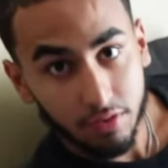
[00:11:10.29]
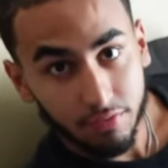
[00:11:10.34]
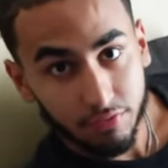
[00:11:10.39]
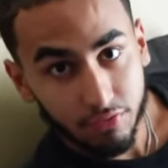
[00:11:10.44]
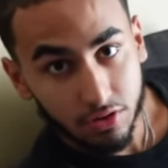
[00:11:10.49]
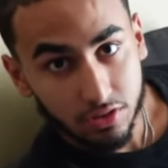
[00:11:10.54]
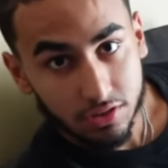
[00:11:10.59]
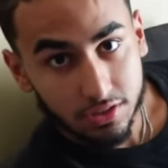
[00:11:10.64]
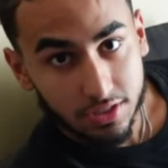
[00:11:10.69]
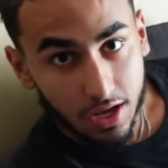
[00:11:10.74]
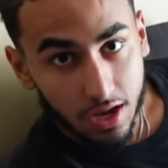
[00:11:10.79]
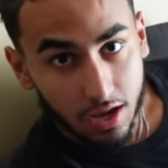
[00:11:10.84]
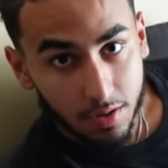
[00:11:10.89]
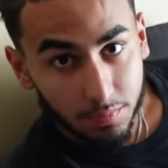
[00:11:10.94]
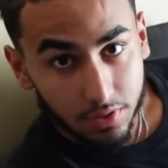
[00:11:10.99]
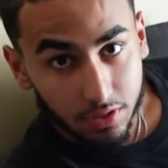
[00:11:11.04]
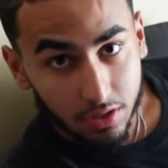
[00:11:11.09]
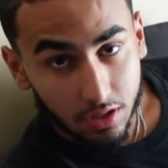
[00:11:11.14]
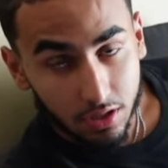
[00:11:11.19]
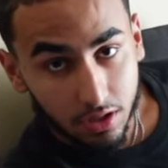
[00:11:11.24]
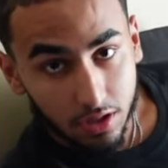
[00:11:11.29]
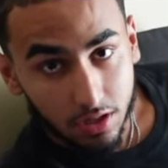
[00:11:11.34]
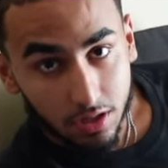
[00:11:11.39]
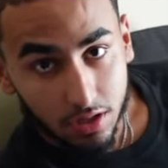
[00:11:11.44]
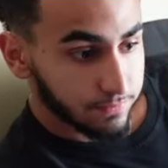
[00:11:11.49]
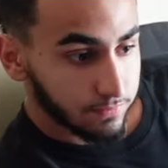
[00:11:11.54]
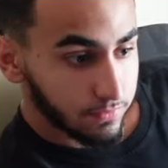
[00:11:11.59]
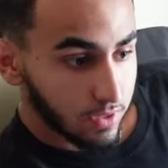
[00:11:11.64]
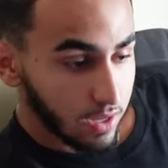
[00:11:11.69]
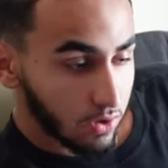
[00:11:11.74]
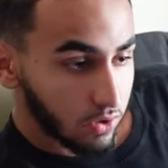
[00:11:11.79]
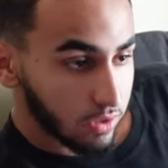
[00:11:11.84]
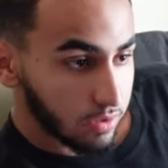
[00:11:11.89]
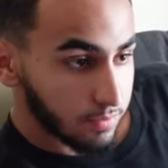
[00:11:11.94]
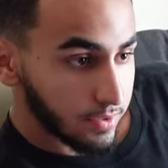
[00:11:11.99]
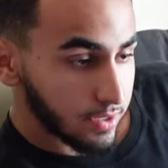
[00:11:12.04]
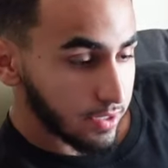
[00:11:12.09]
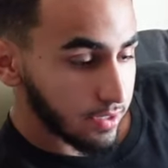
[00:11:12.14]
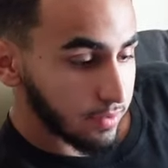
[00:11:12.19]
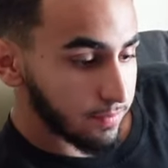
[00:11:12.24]
the first time in uh, how old
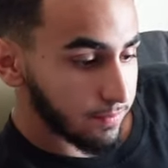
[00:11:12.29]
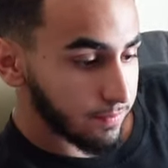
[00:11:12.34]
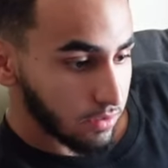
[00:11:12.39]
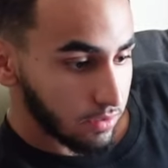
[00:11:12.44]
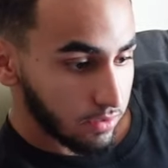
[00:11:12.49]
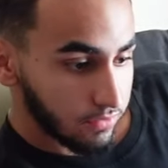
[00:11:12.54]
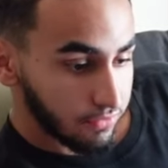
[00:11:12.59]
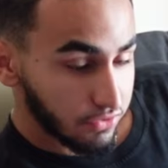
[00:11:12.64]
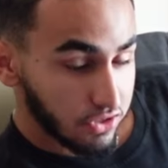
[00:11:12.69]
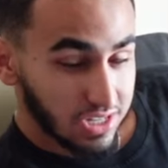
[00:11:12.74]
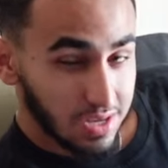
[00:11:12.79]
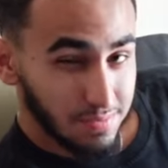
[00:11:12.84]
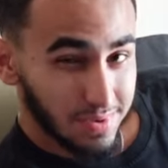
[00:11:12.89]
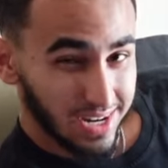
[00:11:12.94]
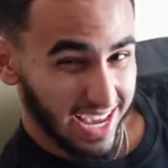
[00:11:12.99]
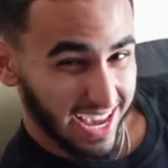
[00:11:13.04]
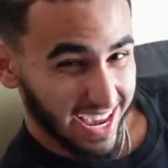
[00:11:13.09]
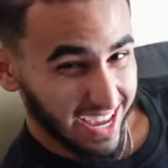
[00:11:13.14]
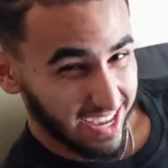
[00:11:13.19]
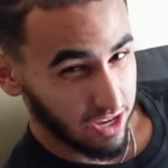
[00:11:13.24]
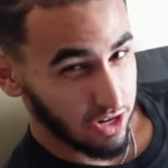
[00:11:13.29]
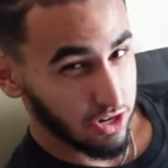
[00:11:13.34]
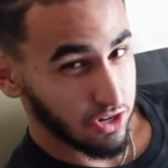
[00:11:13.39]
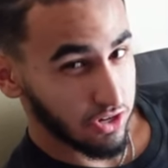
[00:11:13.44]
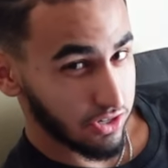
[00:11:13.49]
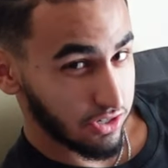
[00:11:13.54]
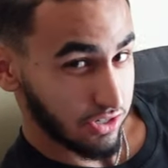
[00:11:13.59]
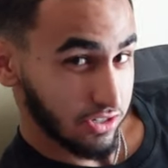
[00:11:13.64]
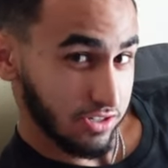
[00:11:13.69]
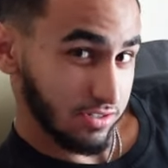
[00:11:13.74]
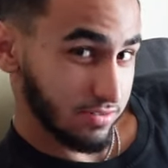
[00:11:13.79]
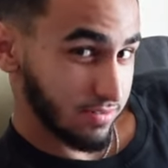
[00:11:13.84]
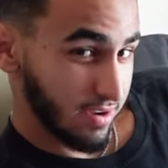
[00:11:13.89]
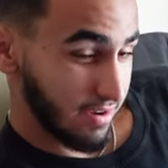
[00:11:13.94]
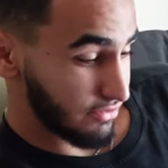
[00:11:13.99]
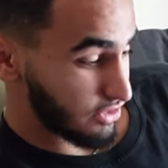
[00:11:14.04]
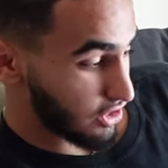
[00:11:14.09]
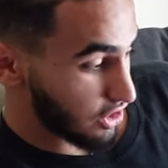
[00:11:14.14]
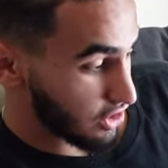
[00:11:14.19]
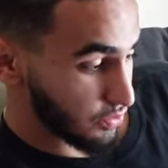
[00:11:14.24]
am I? First time in eight years
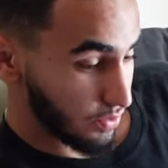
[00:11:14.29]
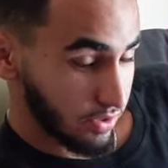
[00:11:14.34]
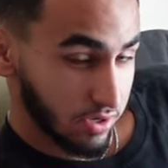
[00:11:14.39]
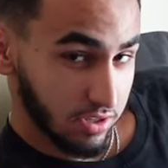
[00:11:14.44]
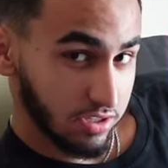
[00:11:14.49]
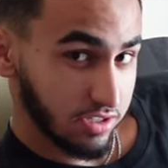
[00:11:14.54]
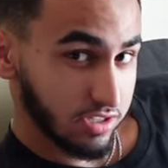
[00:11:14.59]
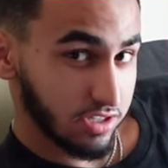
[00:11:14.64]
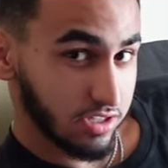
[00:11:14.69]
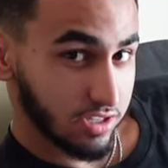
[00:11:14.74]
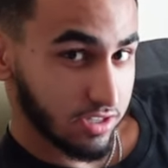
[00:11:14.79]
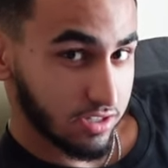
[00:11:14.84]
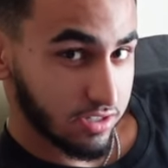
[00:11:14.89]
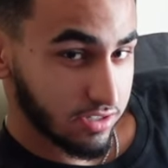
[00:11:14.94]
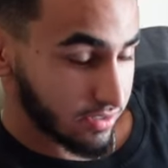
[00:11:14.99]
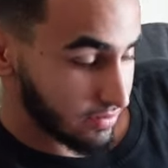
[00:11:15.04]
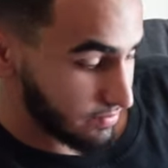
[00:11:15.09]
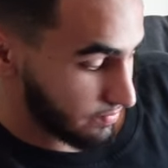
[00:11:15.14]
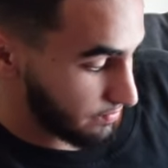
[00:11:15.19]
I've touched one of these things.